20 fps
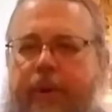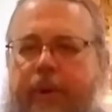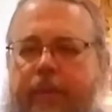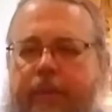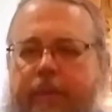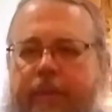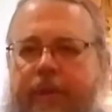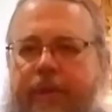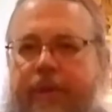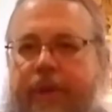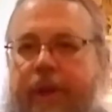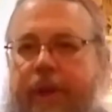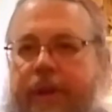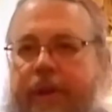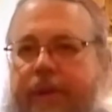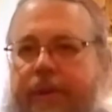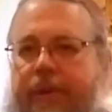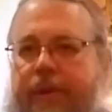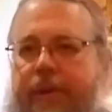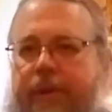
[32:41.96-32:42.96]
Pope
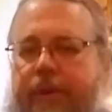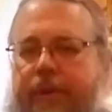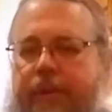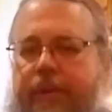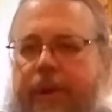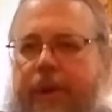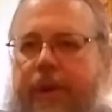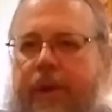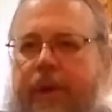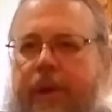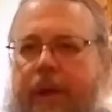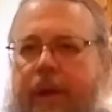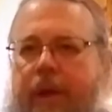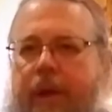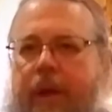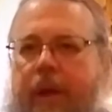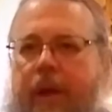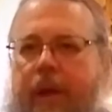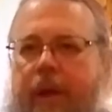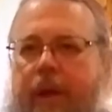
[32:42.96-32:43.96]
decided to
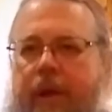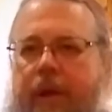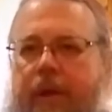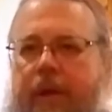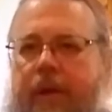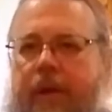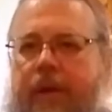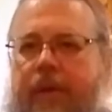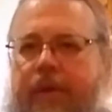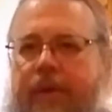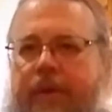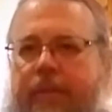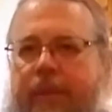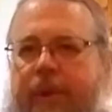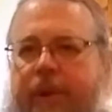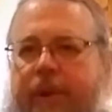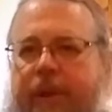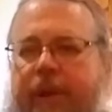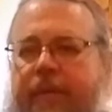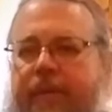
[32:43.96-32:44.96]
uh, uh,
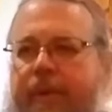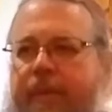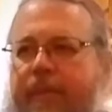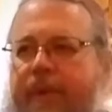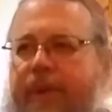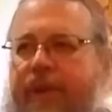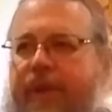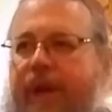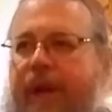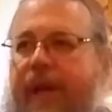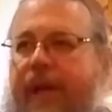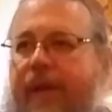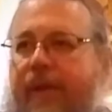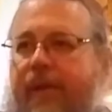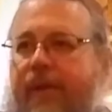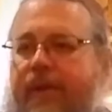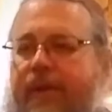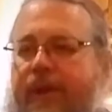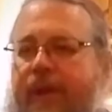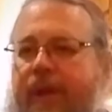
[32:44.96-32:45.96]
simply give them the
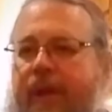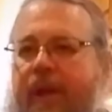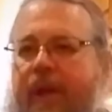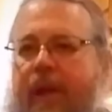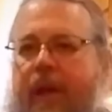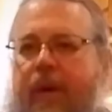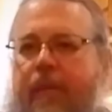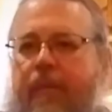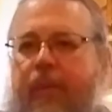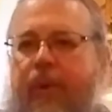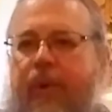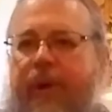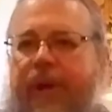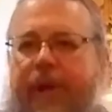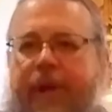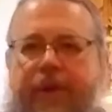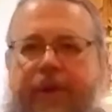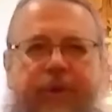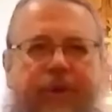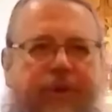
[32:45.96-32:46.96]
titles, a more
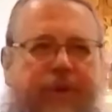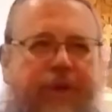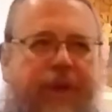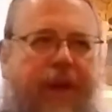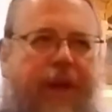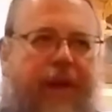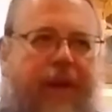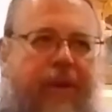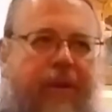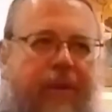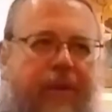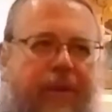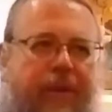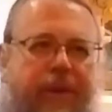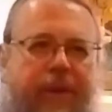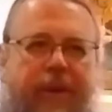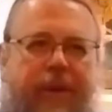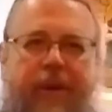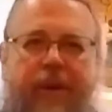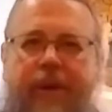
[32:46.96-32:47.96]
ancient title
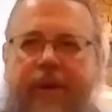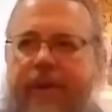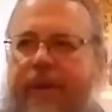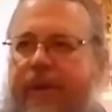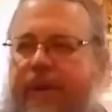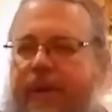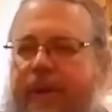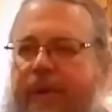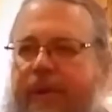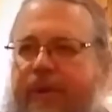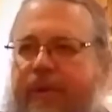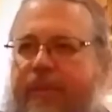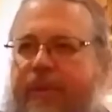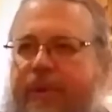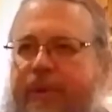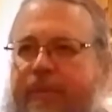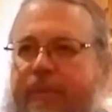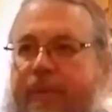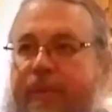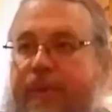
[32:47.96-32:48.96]
than the than the
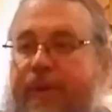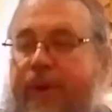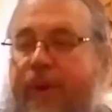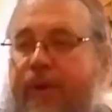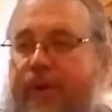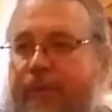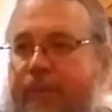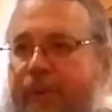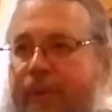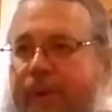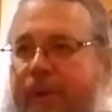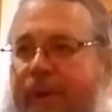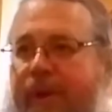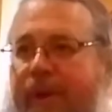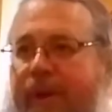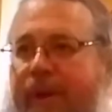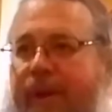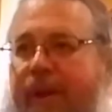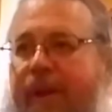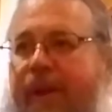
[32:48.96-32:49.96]
Archbishop of Salzburg,
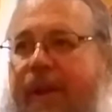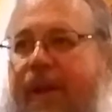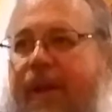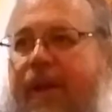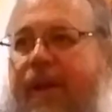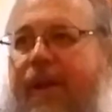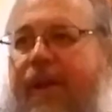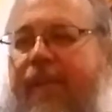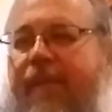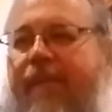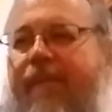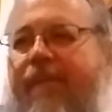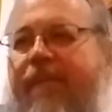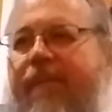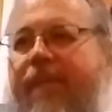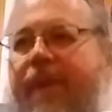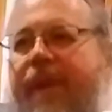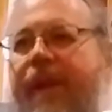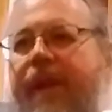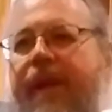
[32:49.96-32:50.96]
um,
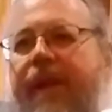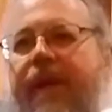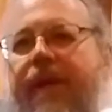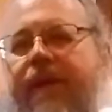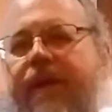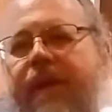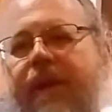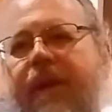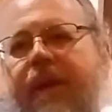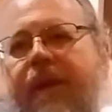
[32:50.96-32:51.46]
and